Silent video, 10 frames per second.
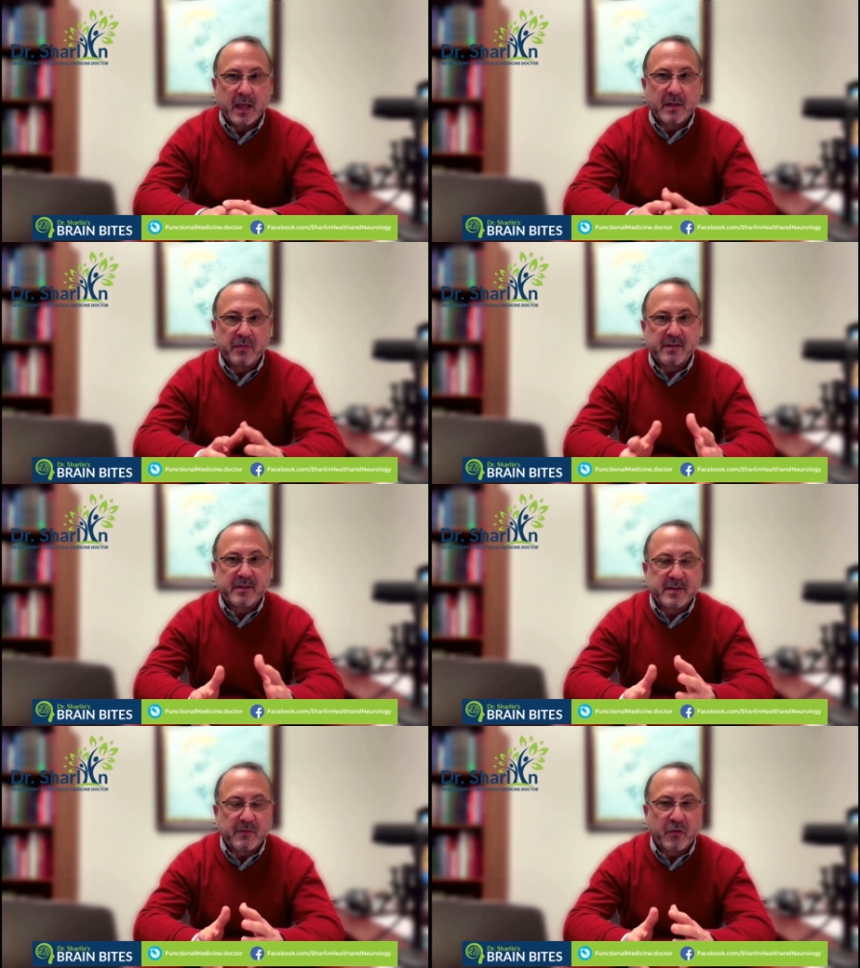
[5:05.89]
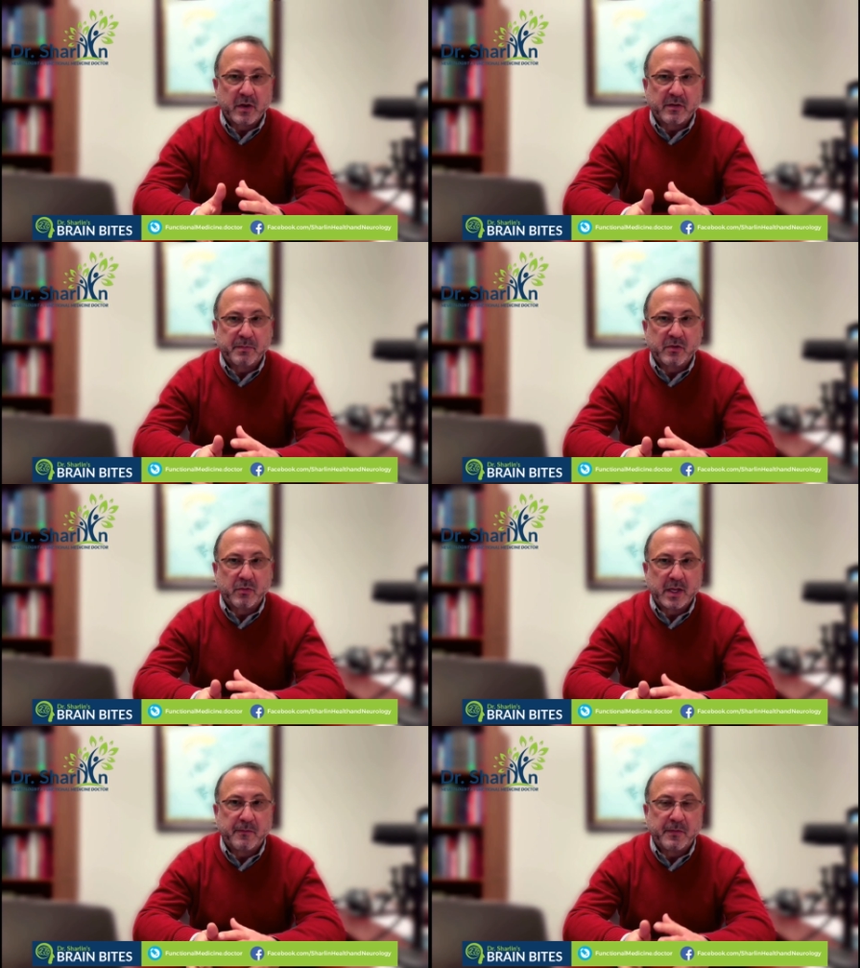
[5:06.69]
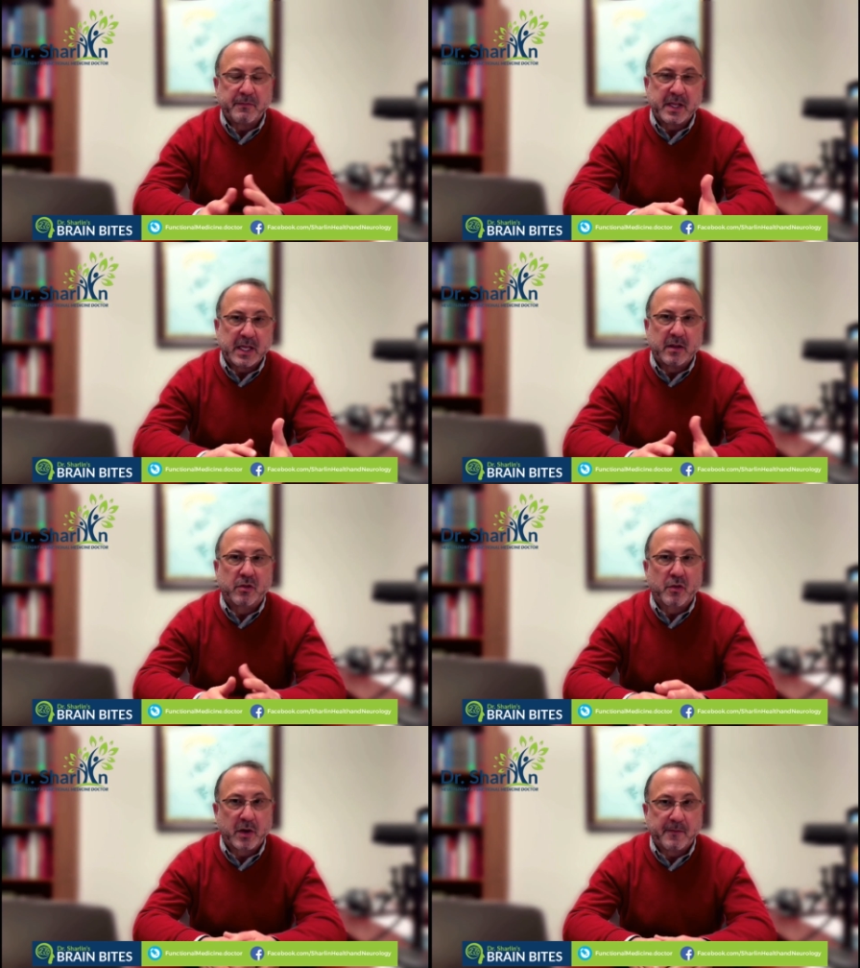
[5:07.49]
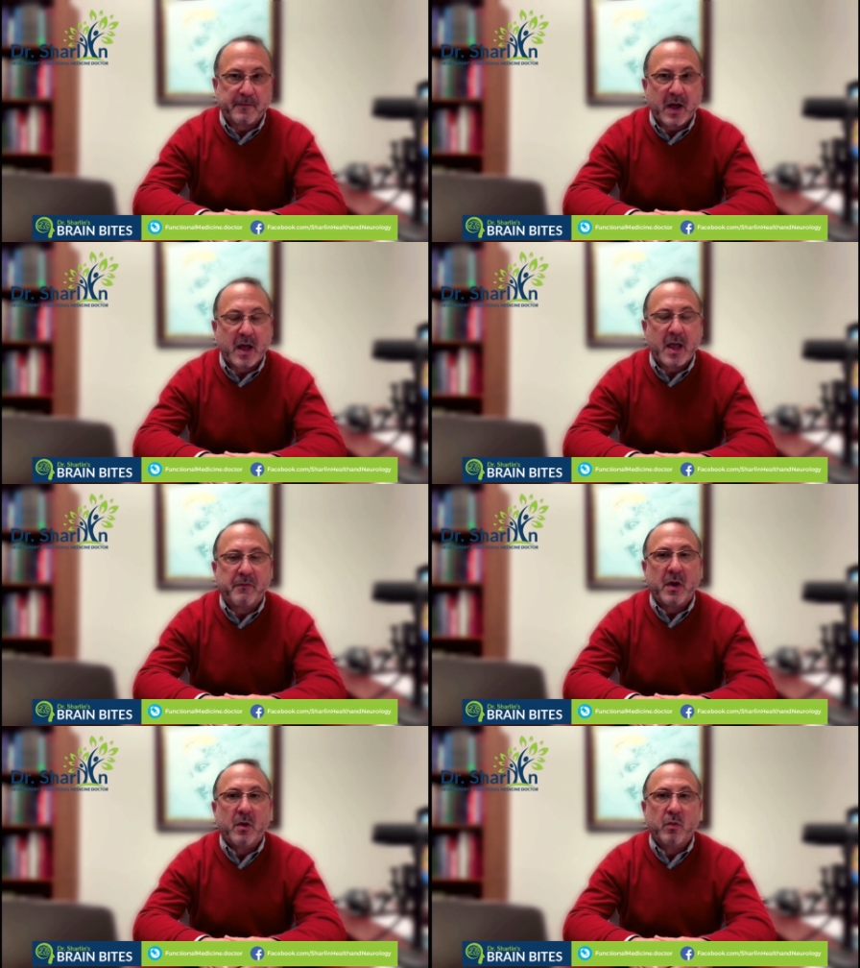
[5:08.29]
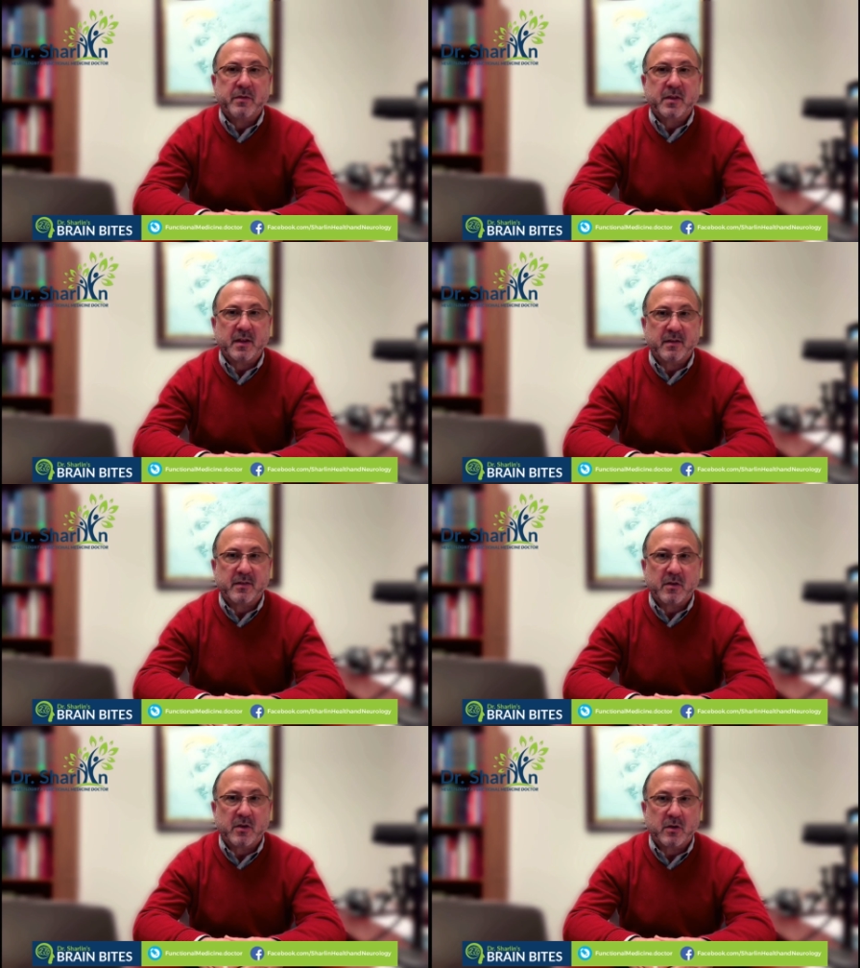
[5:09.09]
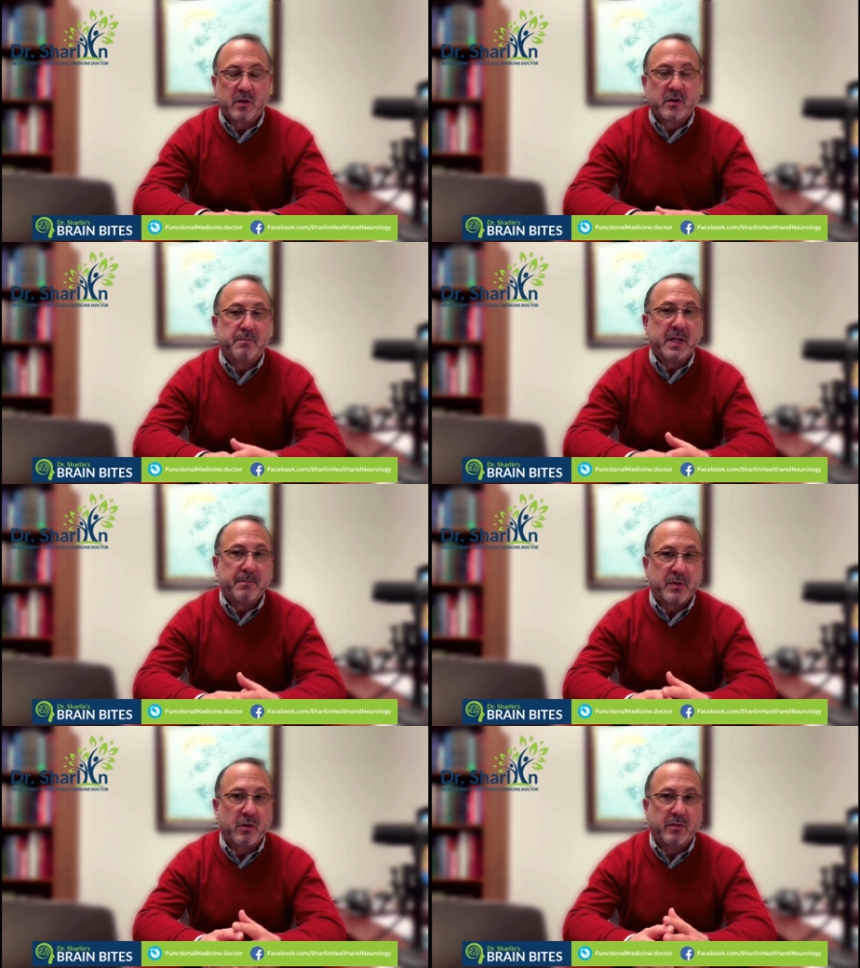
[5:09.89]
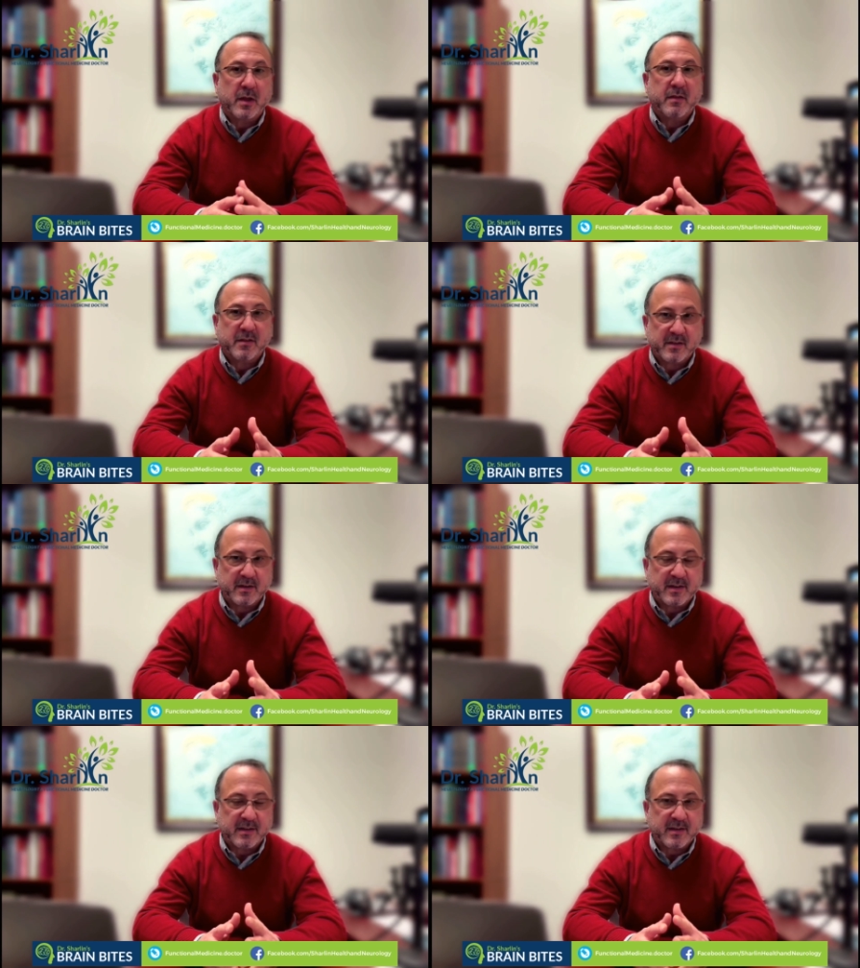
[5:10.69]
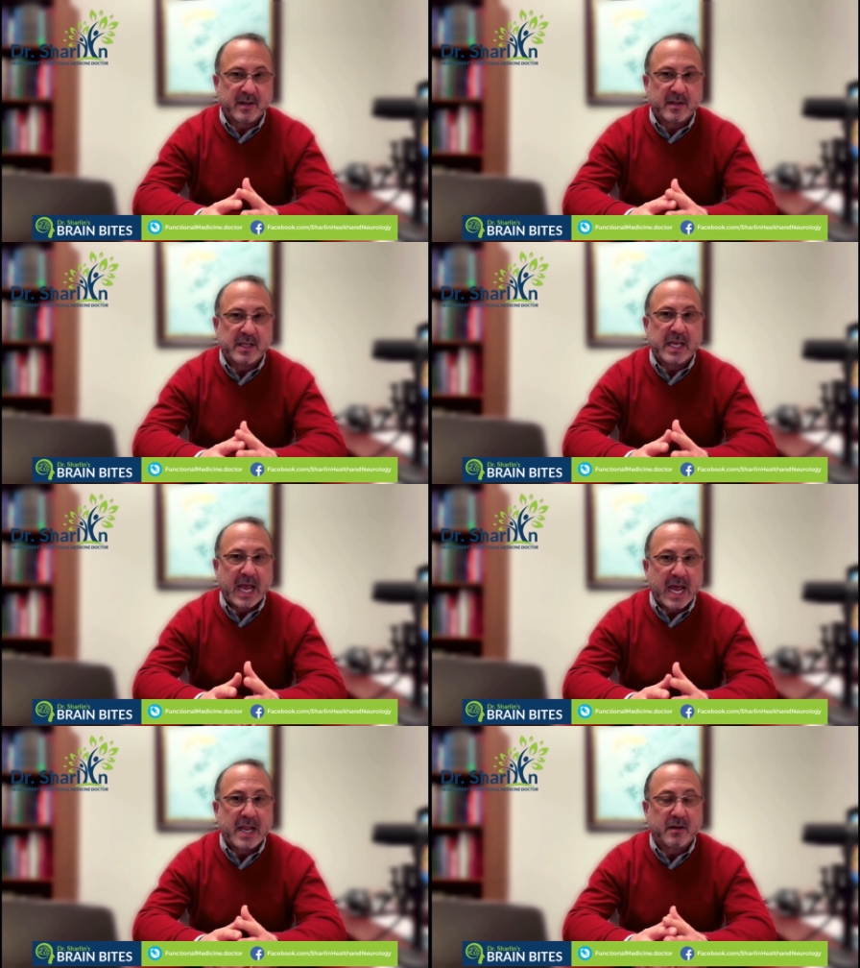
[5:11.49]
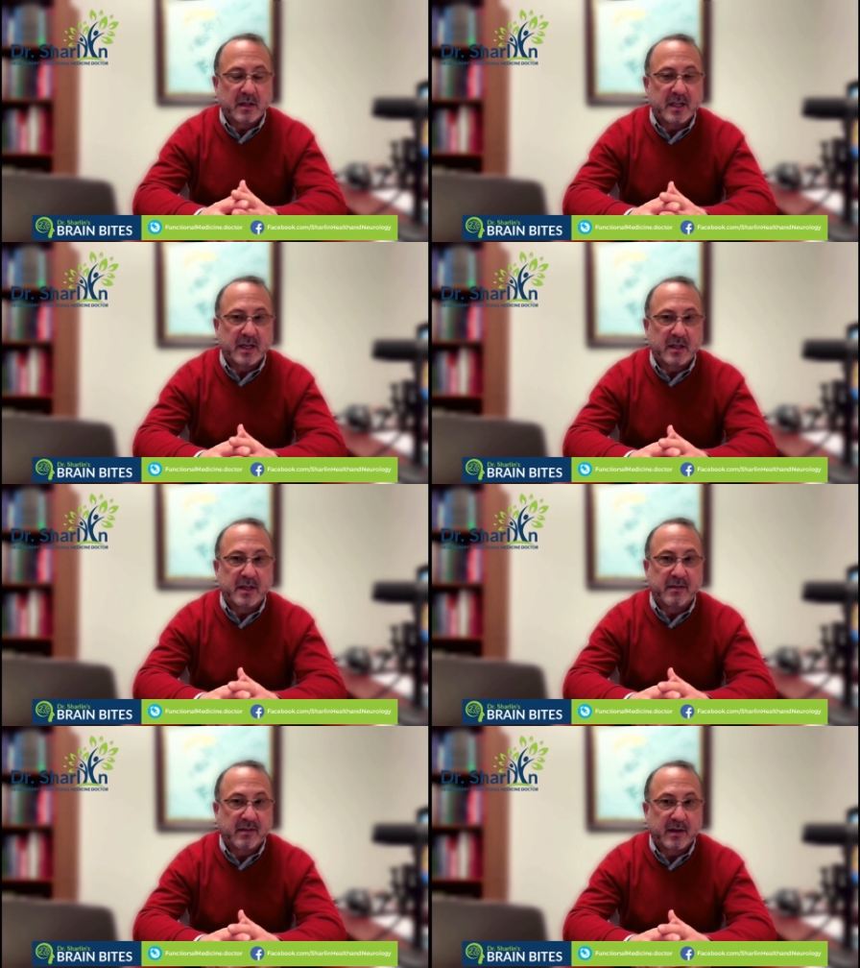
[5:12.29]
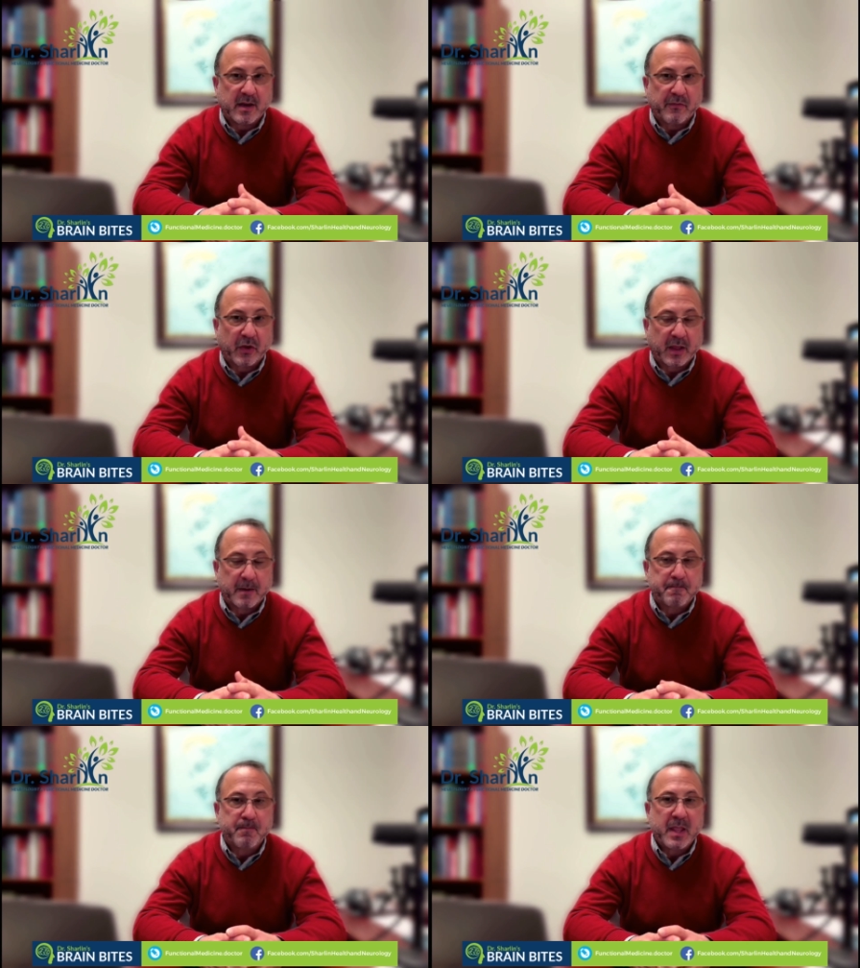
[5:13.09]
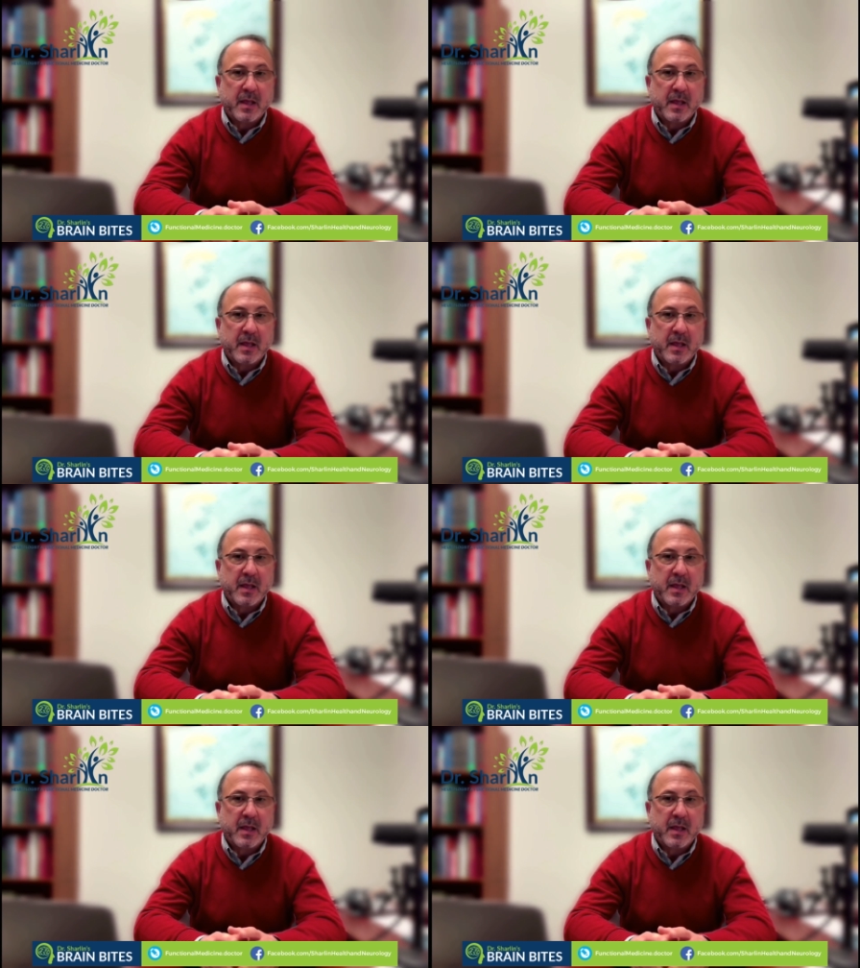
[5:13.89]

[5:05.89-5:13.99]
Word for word: And this difference between 15 and 35 was considered to be both statistically and clinically significant.